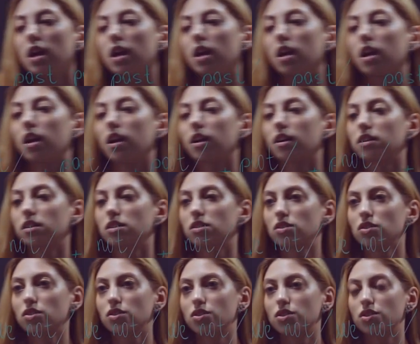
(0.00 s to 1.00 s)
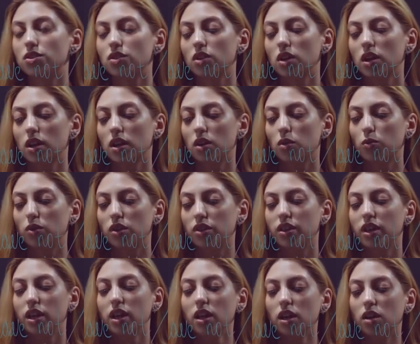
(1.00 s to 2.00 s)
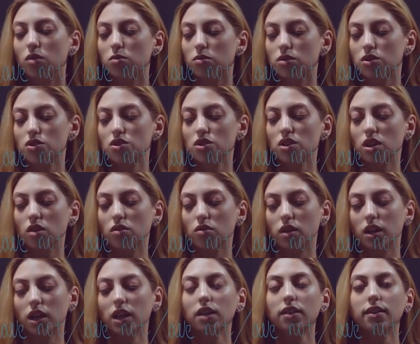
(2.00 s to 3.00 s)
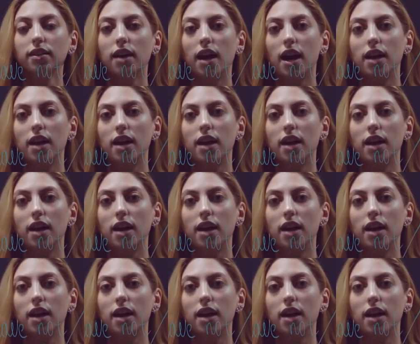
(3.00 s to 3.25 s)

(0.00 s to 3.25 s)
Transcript: And with he or she or it,